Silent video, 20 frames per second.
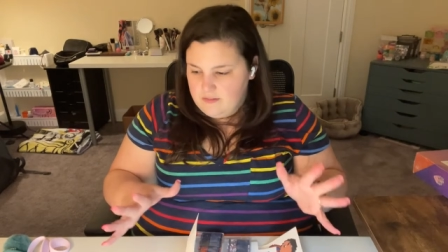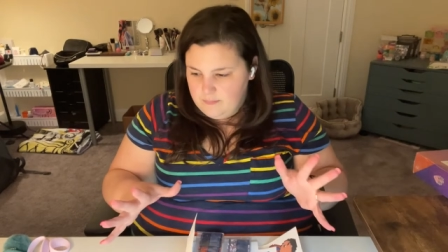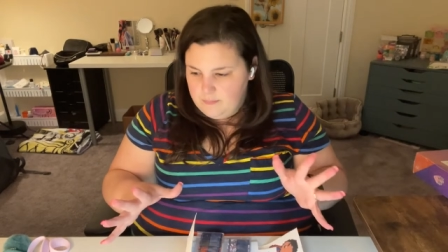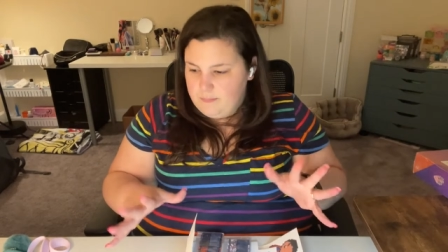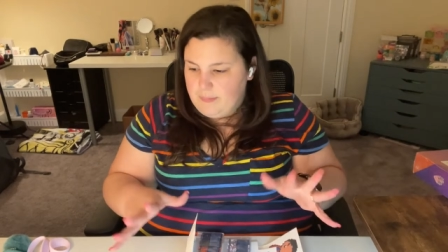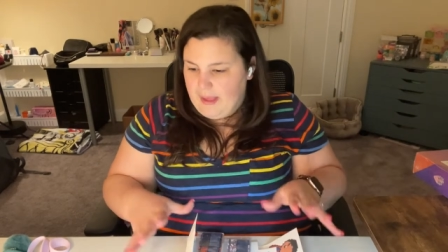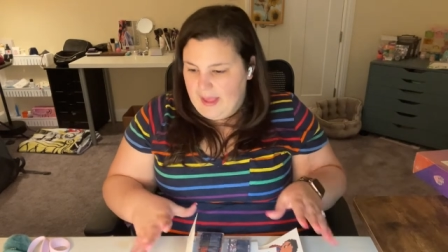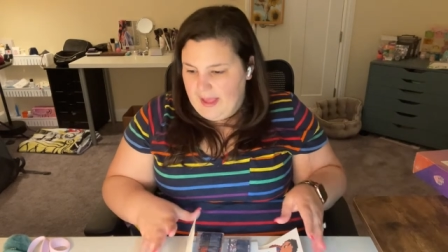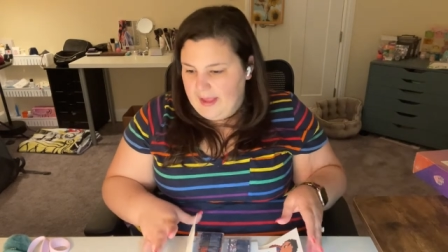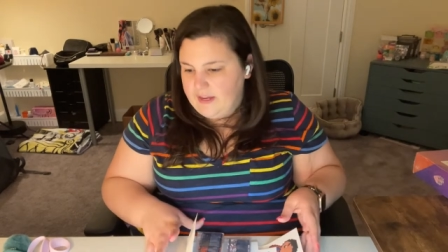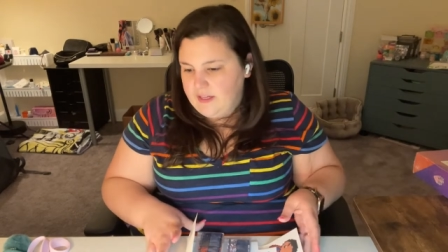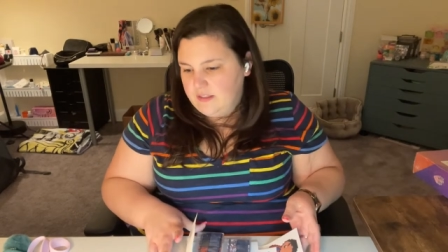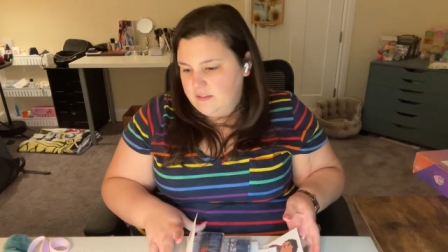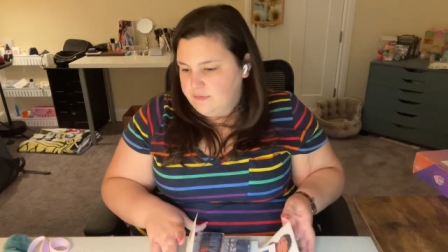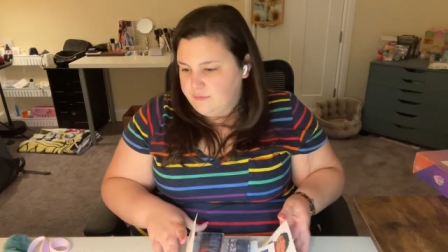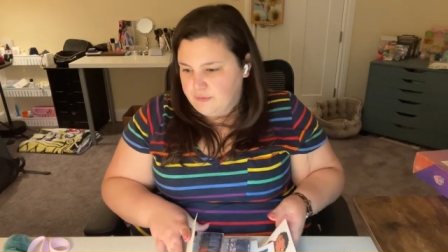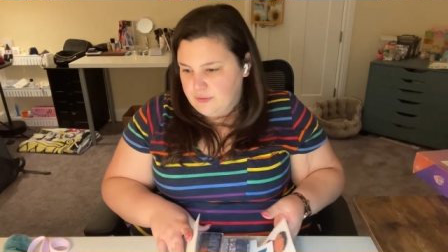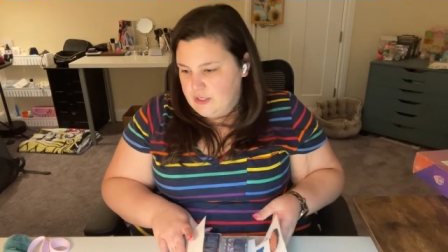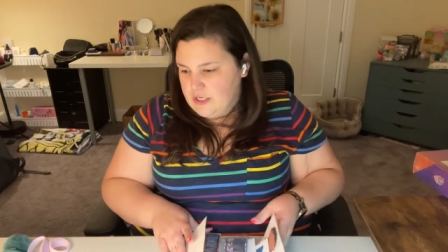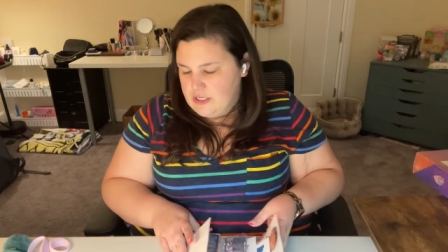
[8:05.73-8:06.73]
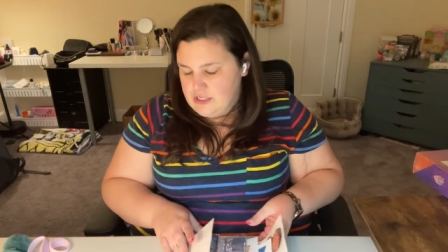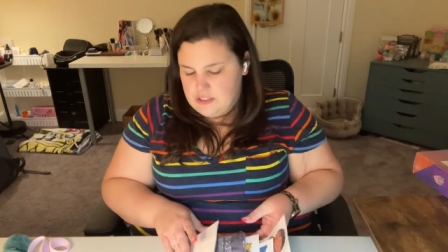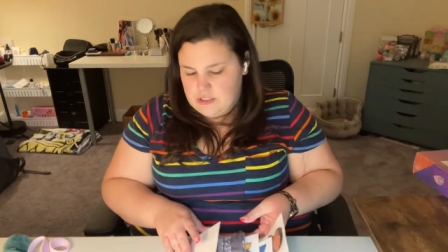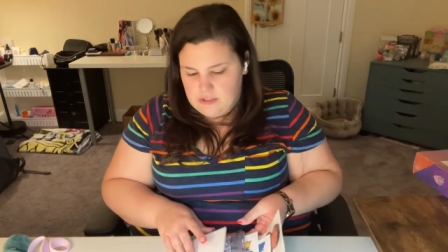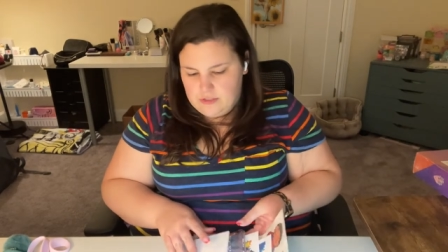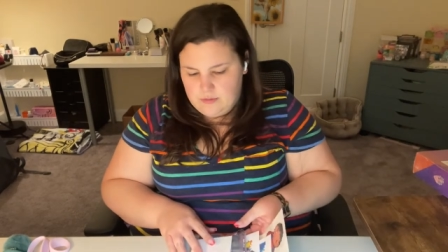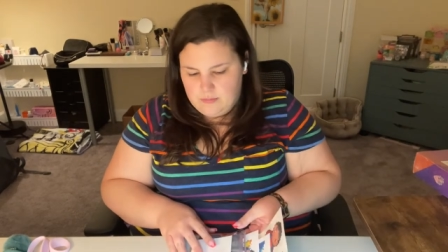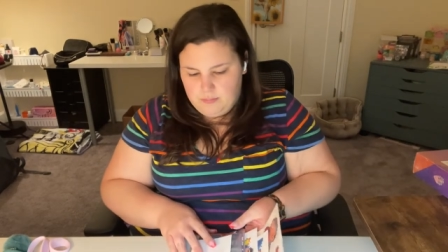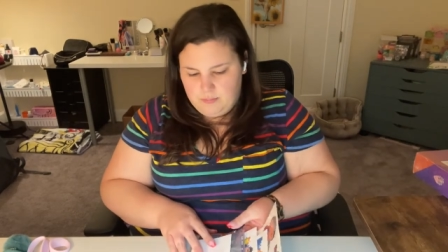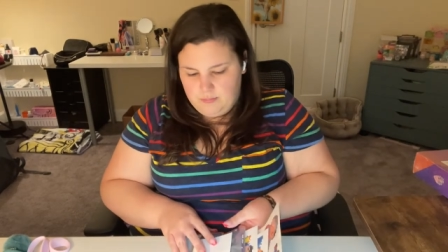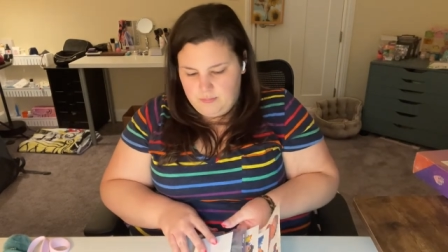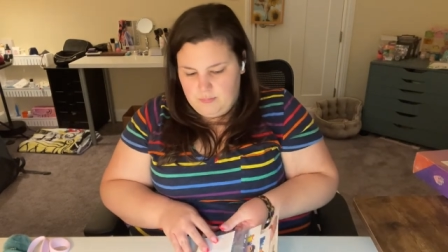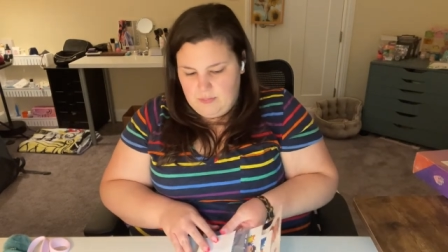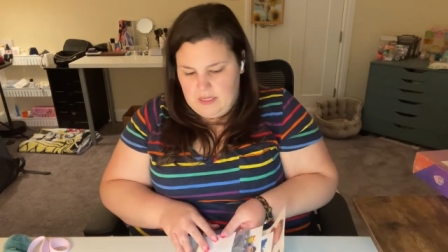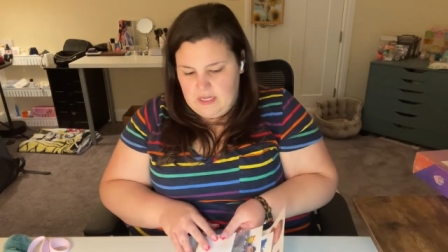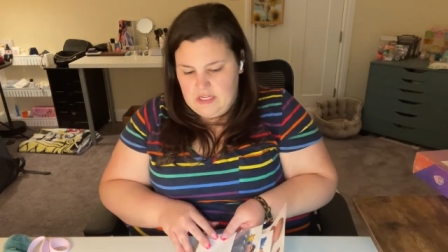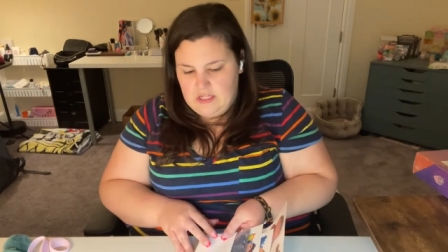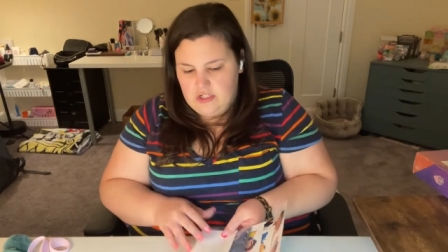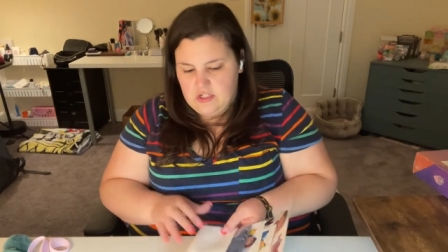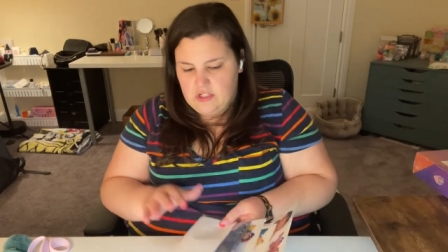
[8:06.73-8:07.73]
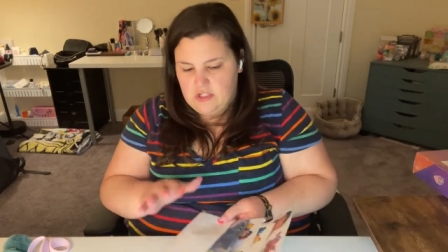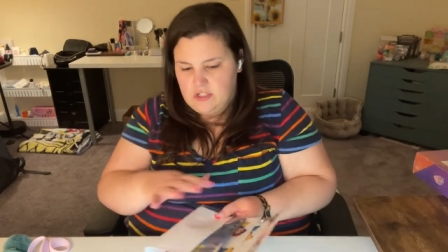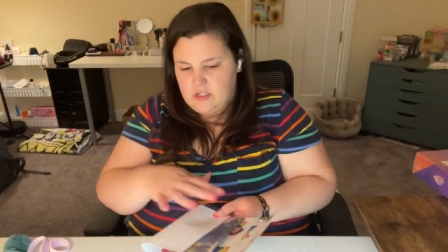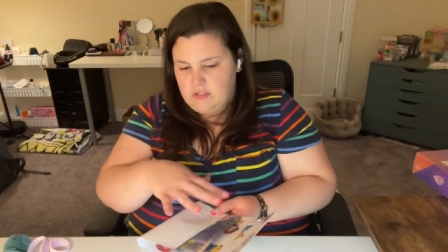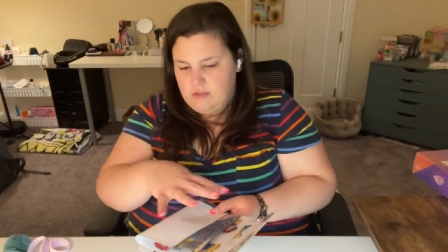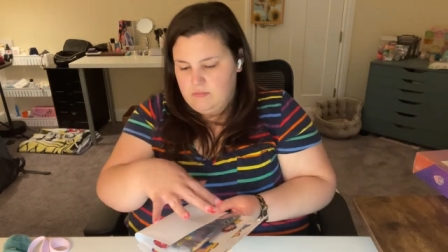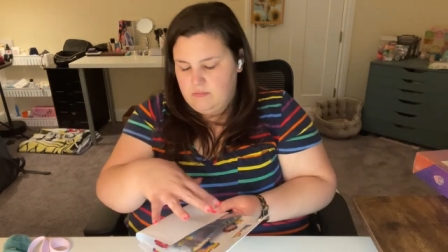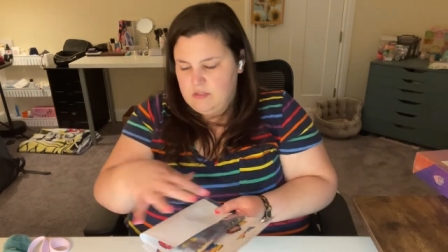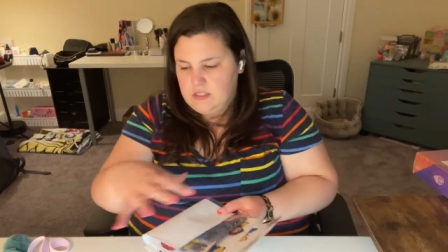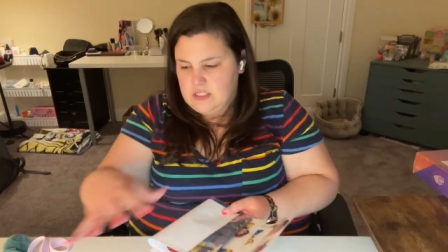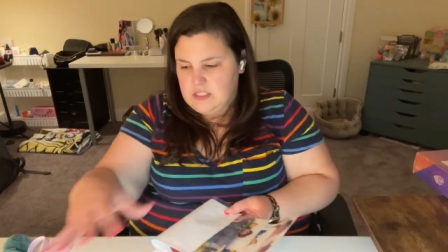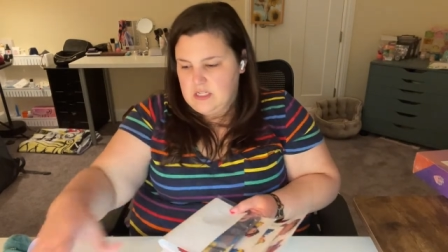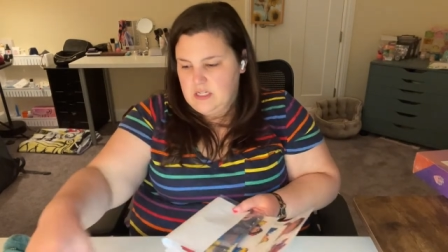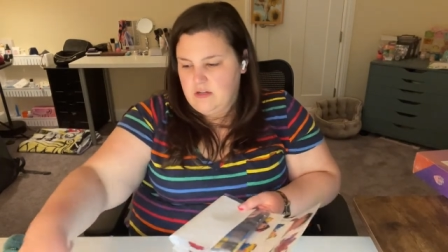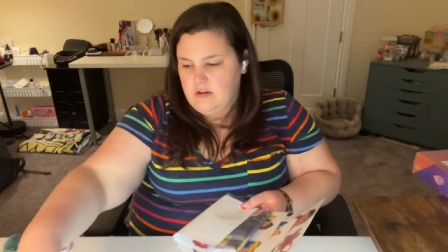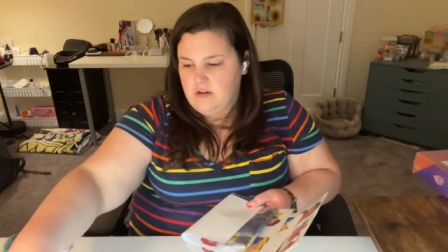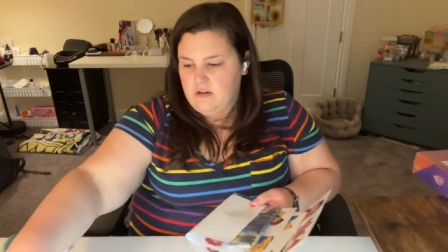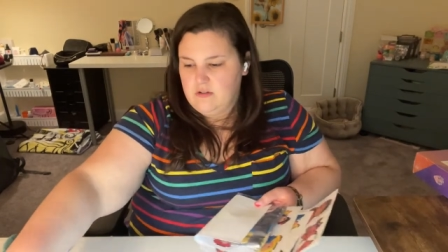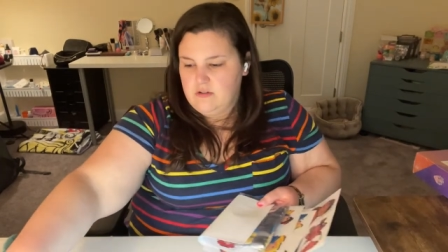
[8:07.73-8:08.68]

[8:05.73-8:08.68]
bag for each, each sticker.